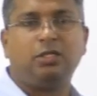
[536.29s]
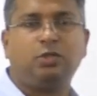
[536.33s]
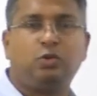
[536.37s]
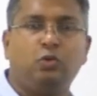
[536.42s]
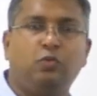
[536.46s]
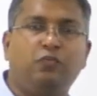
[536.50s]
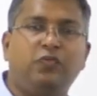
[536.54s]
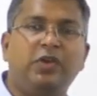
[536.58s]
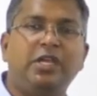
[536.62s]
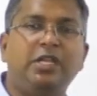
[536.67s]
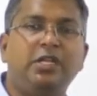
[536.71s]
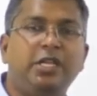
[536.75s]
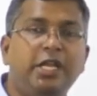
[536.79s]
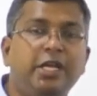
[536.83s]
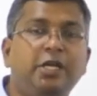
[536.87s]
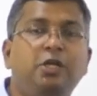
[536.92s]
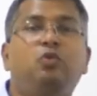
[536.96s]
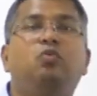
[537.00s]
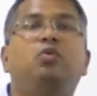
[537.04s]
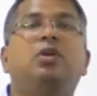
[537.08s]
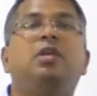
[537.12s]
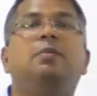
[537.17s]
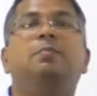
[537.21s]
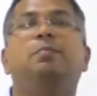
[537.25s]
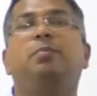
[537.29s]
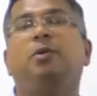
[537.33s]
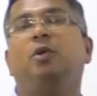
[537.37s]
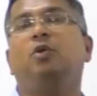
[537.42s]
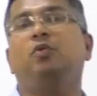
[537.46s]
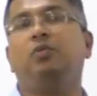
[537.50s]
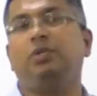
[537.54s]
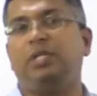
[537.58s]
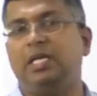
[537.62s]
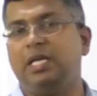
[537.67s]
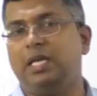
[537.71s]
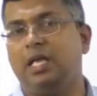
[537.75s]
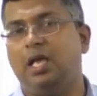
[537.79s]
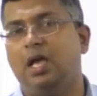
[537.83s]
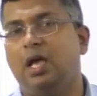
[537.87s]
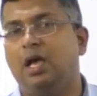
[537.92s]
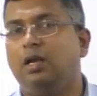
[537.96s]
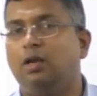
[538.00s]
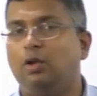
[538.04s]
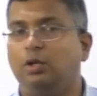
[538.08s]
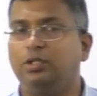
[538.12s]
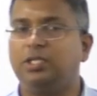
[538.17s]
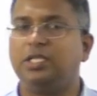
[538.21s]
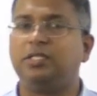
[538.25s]
So we need to improve the
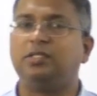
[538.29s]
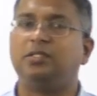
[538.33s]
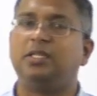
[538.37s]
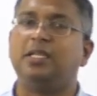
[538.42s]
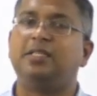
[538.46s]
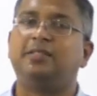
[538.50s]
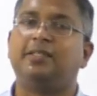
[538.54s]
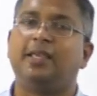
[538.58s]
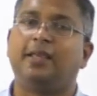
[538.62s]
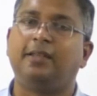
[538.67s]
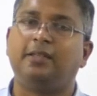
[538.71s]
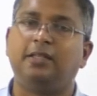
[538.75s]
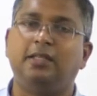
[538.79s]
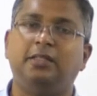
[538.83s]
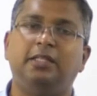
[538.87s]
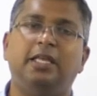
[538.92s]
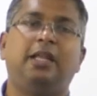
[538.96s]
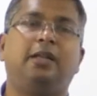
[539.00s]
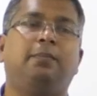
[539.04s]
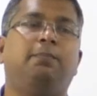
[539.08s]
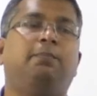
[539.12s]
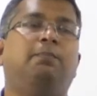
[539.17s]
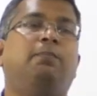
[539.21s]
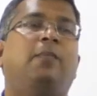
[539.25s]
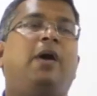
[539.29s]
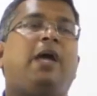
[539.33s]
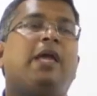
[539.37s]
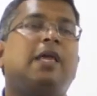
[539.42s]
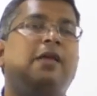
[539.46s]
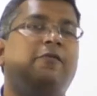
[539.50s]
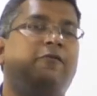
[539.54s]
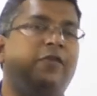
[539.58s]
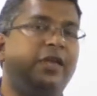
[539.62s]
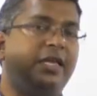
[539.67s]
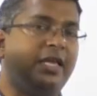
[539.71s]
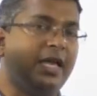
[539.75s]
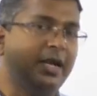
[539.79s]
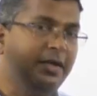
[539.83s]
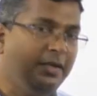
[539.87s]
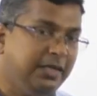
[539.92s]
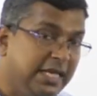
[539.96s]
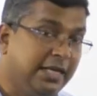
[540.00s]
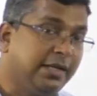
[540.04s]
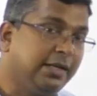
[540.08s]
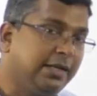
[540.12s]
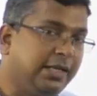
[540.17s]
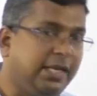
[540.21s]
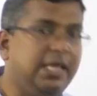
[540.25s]
logistics sector, thereby we can
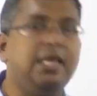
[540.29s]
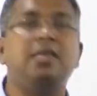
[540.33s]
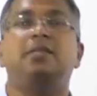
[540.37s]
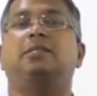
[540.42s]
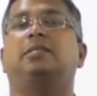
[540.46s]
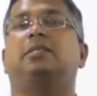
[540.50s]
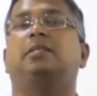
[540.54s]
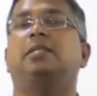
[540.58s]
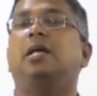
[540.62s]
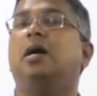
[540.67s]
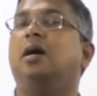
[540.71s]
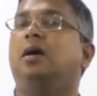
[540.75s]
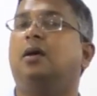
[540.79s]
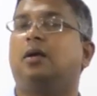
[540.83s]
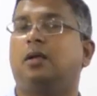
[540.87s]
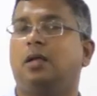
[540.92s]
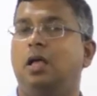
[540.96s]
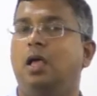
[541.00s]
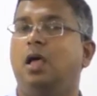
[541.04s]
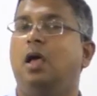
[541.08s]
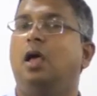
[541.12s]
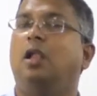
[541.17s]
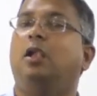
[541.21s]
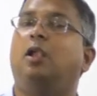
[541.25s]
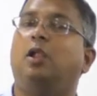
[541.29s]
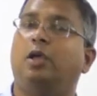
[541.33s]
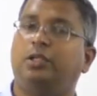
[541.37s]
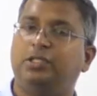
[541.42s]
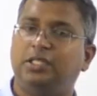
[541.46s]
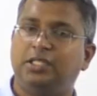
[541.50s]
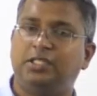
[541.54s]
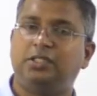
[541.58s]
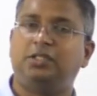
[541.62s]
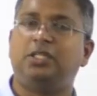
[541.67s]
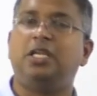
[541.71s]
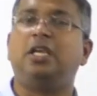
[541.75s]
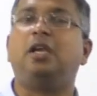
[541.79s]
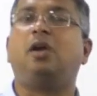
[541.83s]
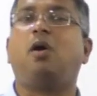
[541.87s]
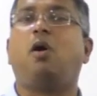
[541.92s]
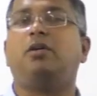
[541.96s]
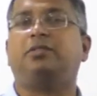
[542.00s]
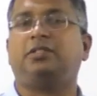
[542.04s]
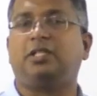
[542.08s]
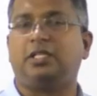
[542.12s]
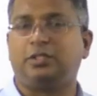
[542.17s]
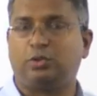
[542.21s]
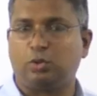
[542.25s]
decrease the logistic
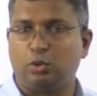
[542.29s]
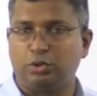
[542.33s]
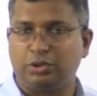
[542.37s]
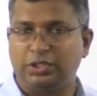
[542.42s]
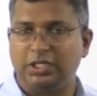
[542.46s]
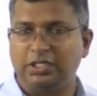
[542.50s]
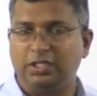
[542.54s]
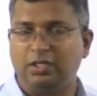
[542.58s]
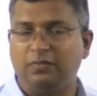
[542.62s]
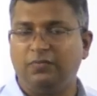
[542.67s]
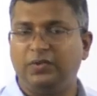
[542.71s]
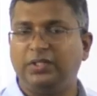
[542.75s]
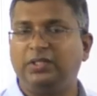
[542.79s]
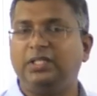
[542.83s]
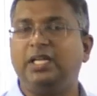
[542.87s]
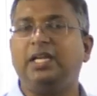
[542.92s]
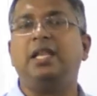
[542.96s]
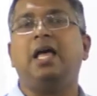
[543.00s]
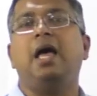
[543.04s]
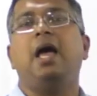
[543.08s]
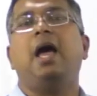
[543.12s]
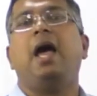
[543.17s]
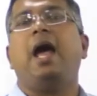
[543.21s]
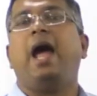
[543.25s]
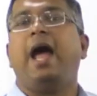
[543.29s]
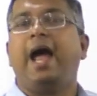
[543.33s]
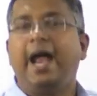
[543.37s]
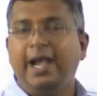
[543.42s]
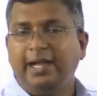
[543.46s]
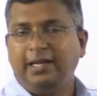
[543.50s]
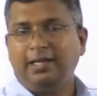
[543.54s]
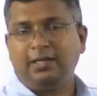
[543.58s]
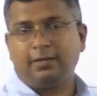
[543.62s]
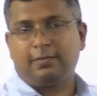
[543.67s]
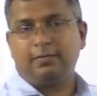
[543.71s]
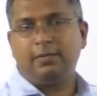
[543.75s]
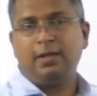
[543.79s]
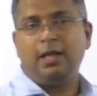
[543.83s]
cost associated with it, and